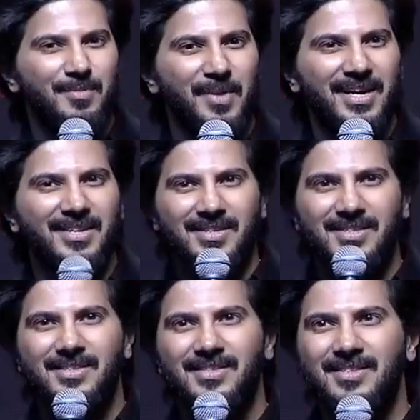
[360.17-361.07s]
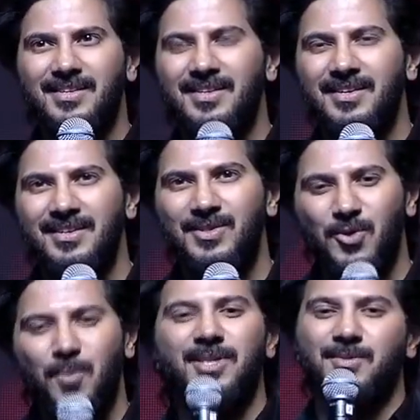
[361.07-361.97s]
made this
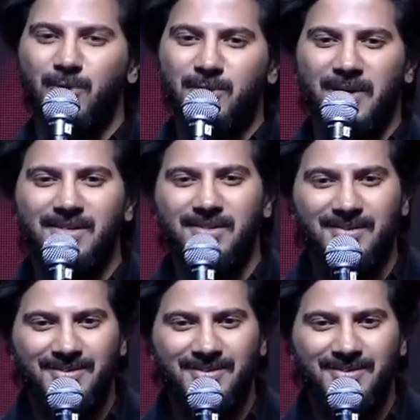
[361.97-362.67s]
so much more special.